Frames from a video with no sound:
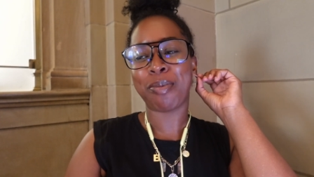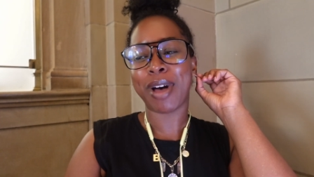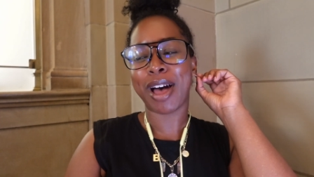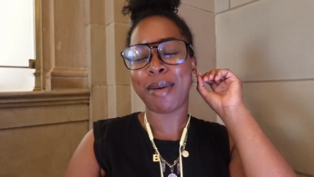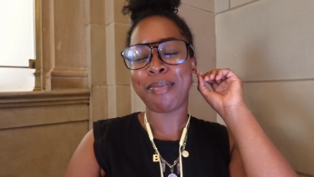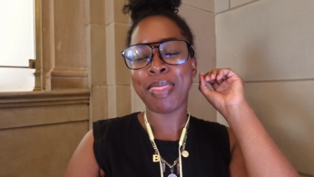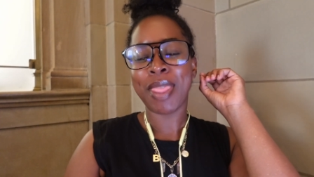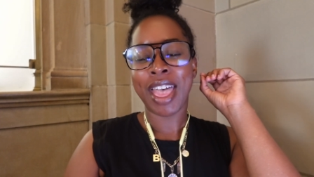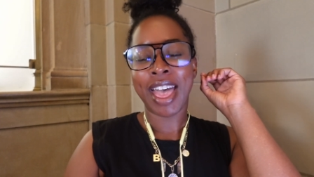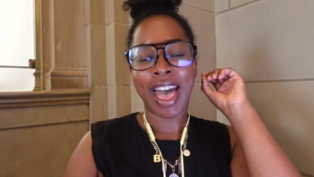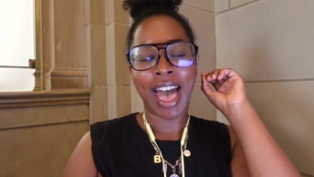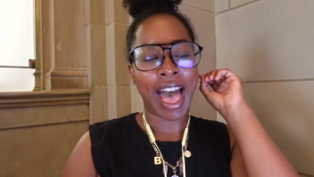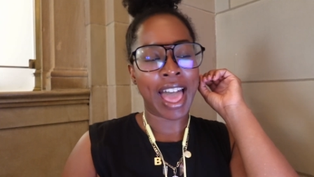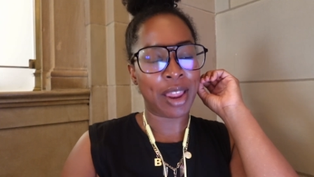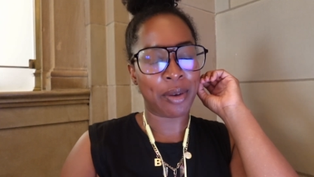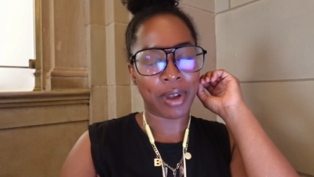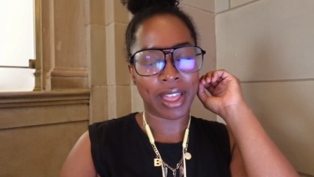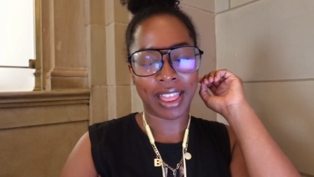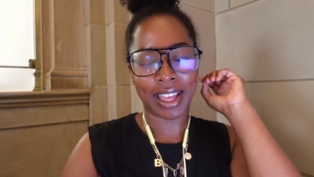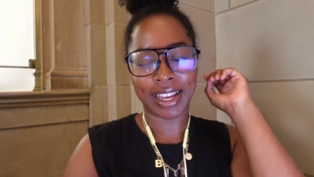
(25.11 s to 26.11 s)
But
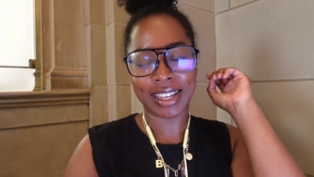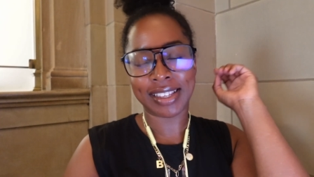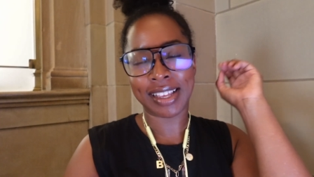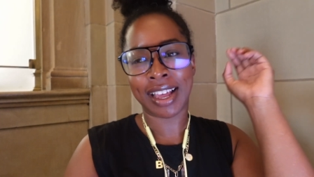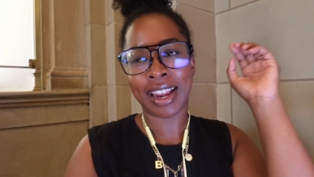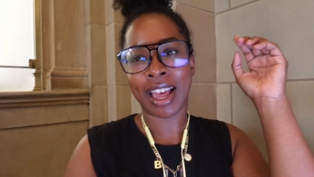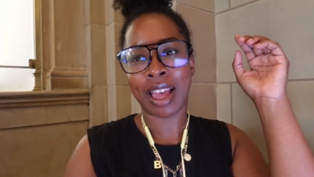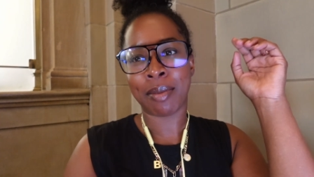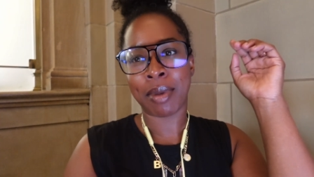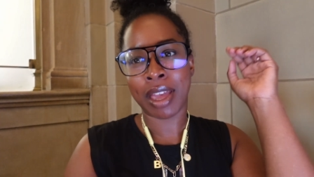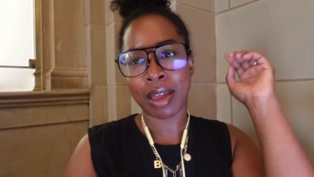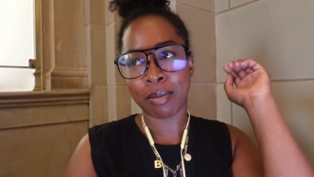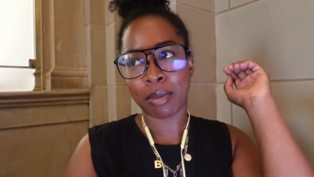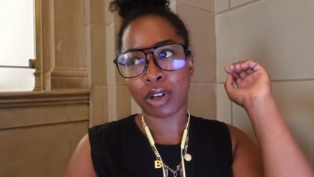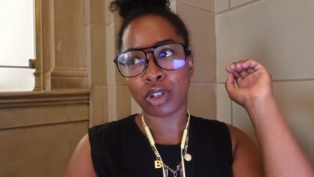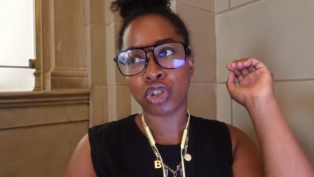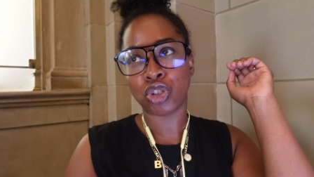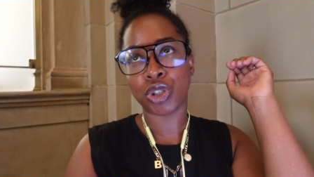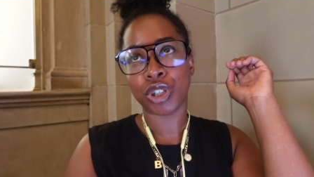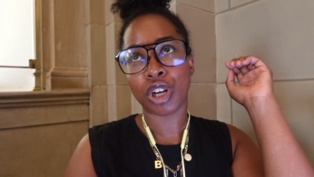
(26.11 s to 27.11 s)
anyway, like I said, I'm in
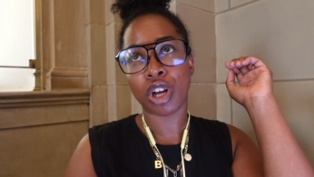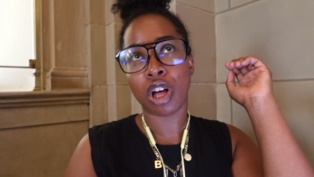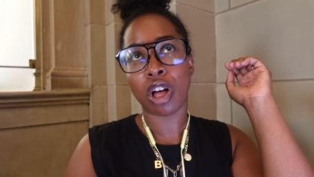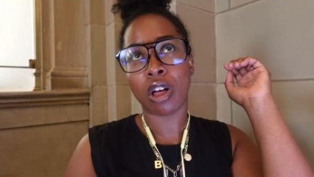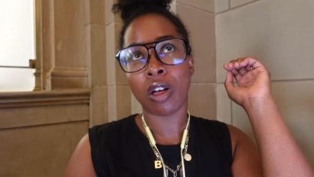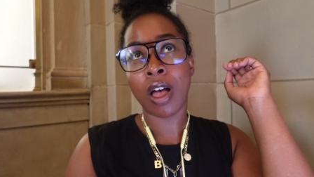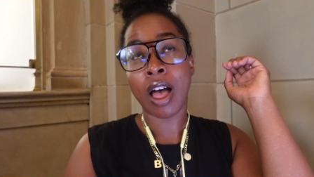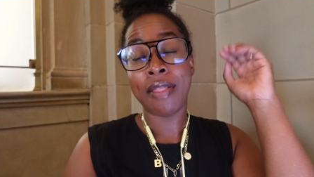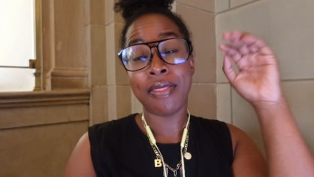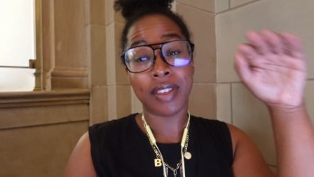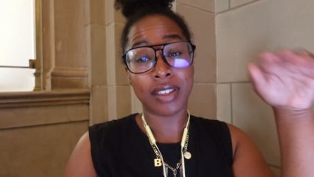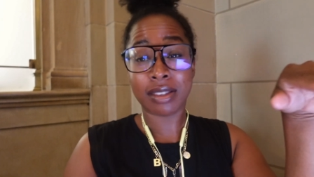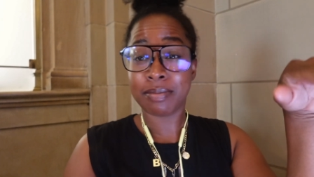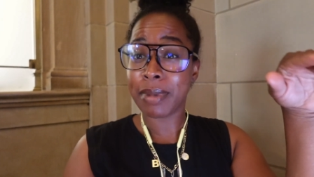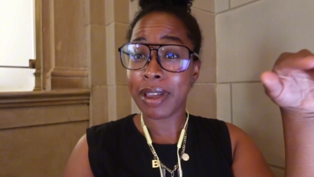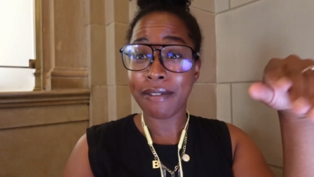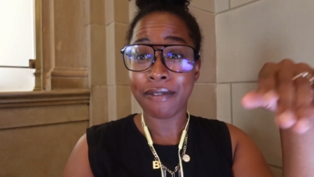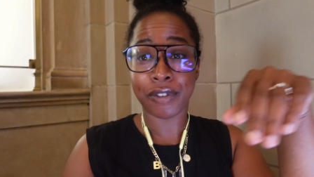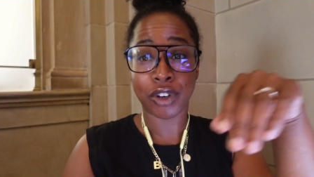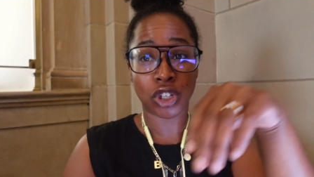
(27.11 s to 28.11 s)
Montreal. This is
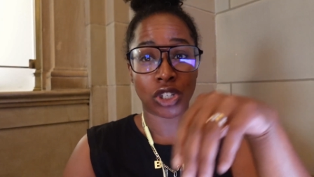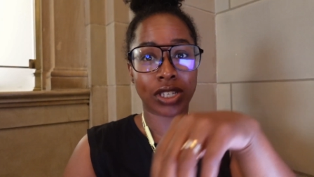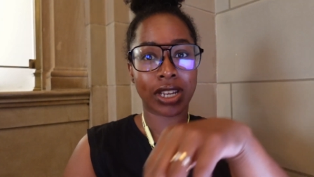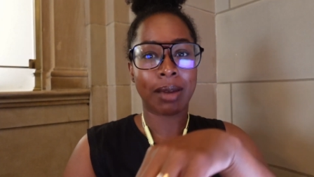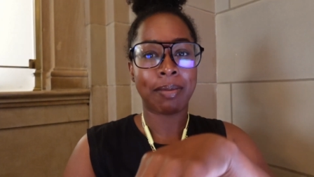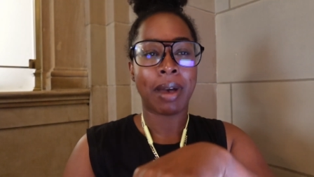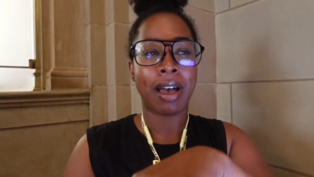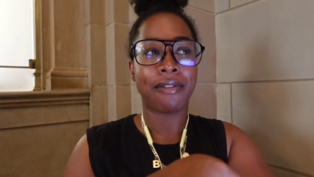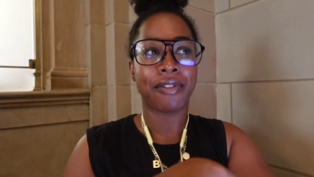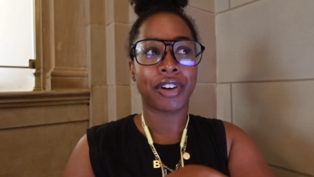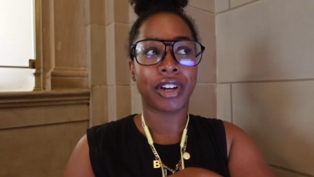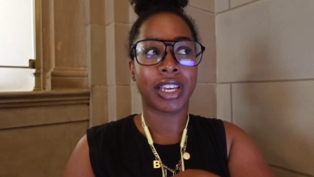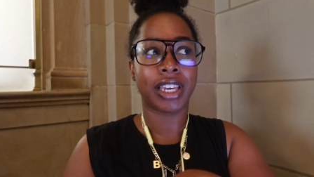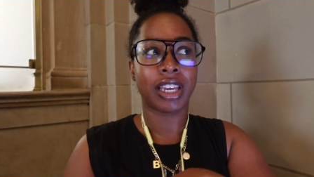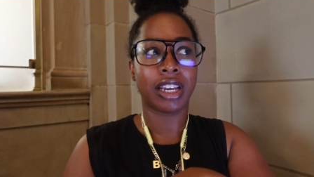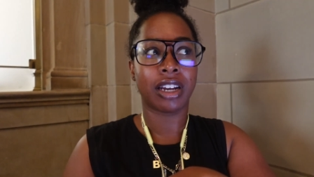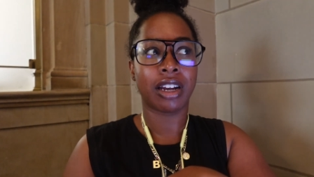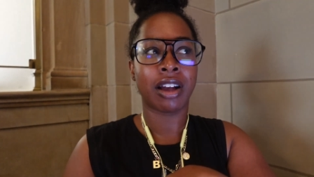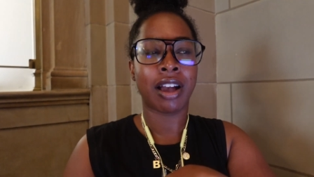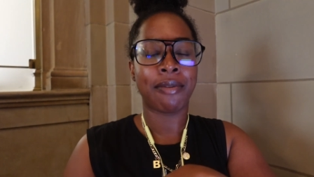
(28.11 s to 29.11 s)
my first time ever
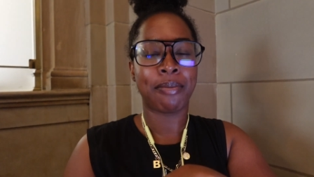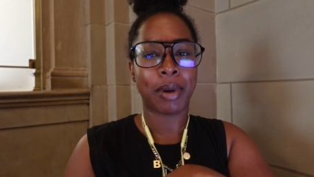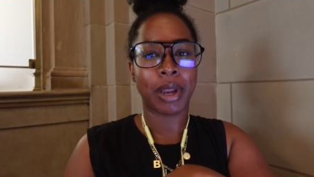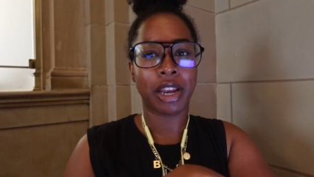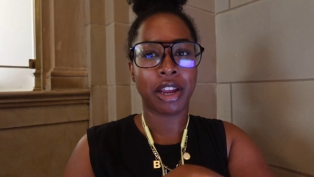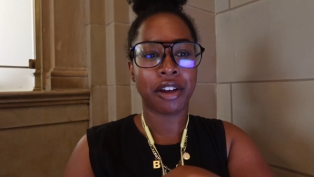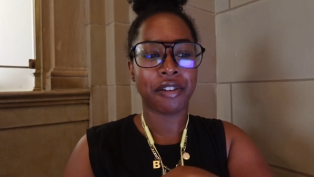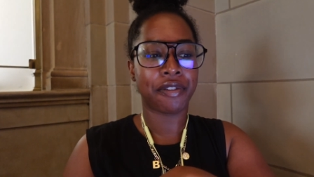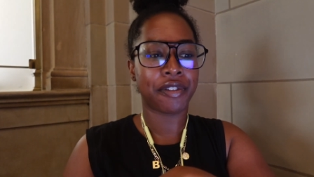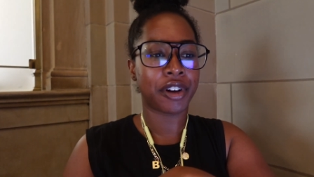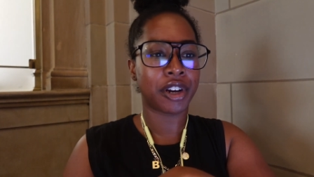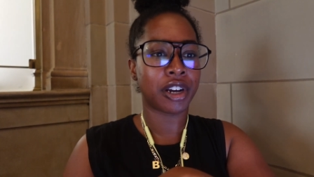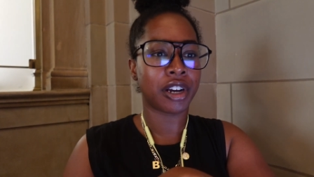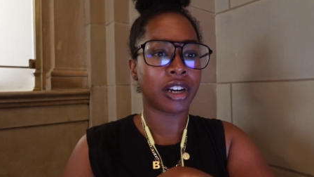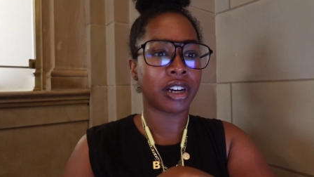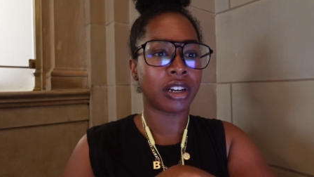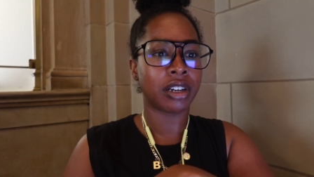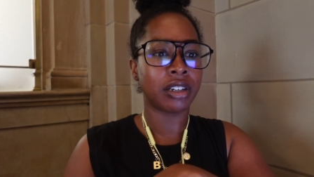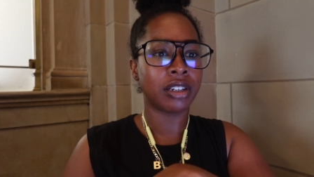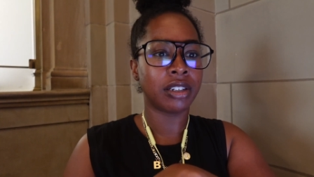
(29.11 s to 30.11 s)
here. I've been here
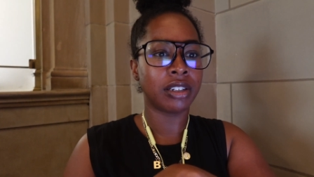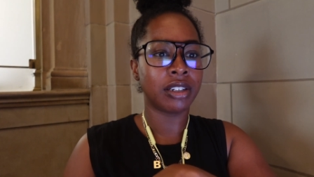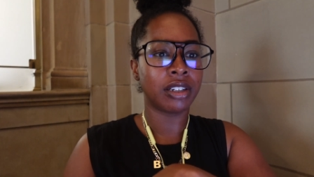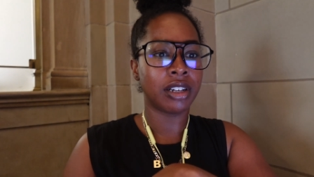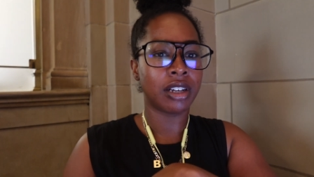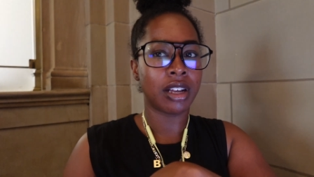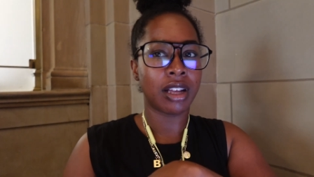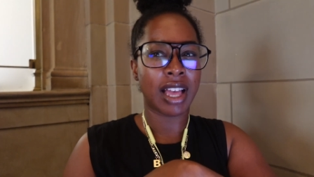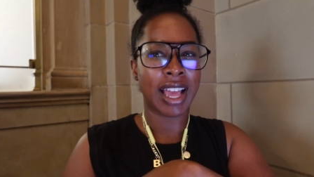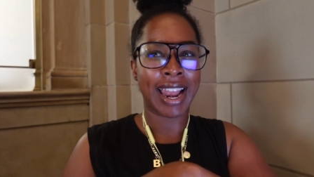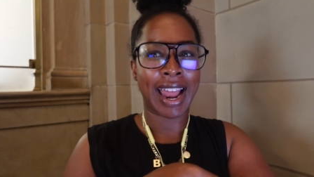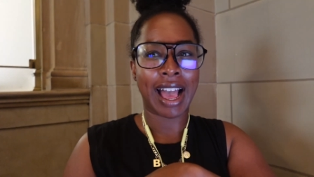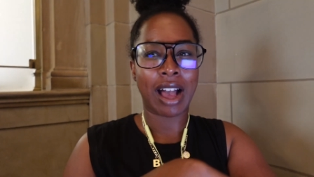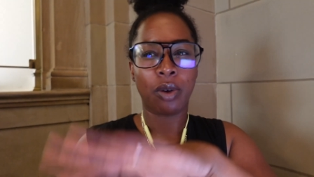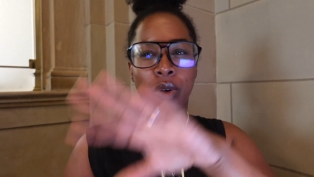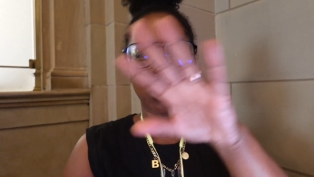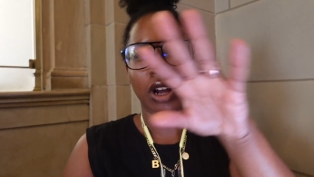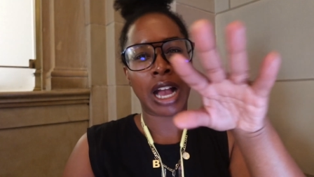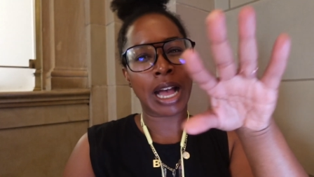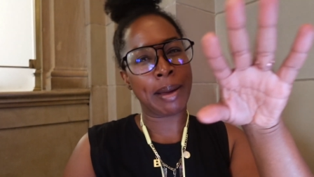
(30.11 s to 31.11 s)
for an
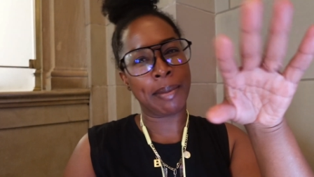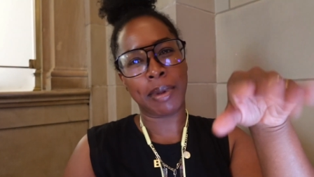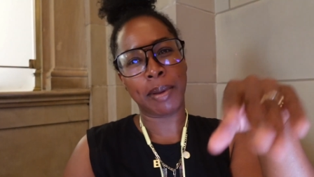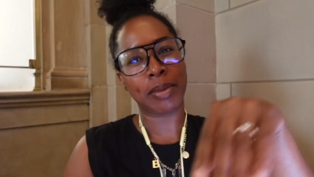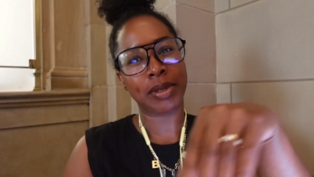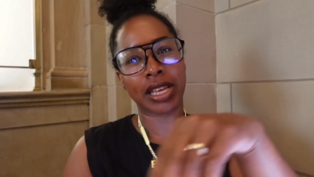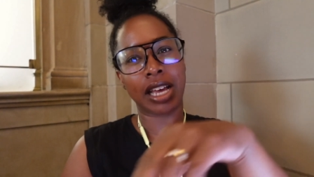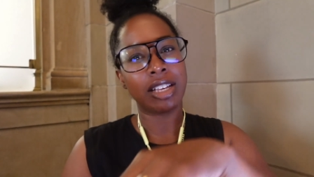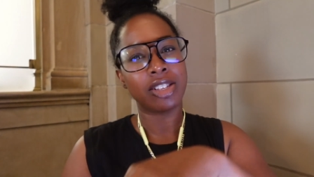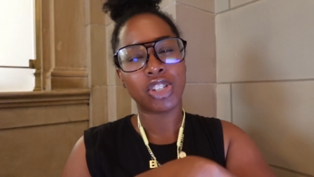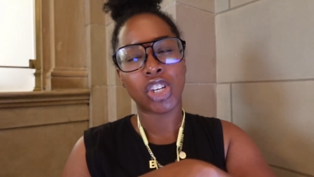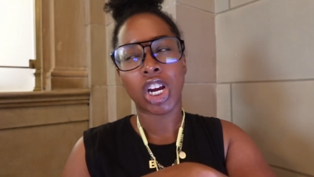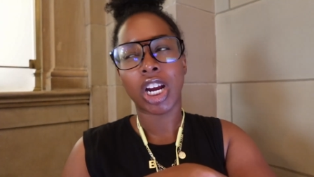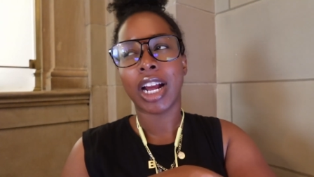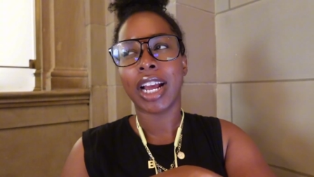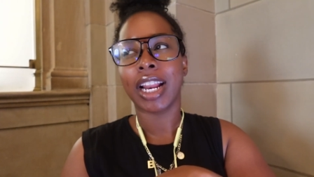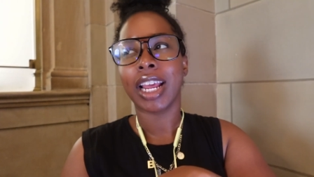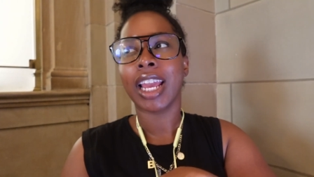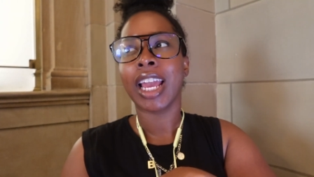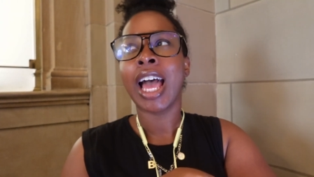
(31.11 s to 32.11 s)
hour. I'm obsessed
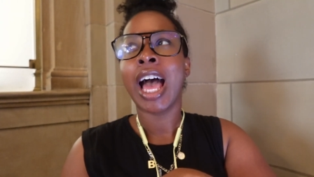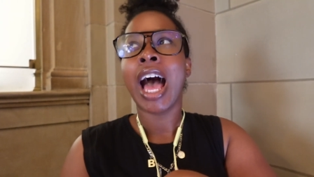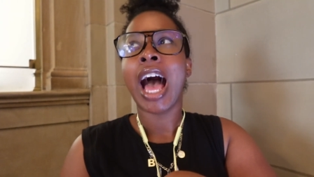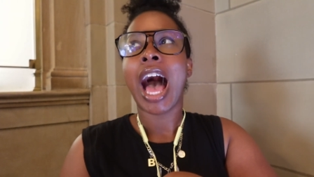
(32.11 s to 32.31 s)
already.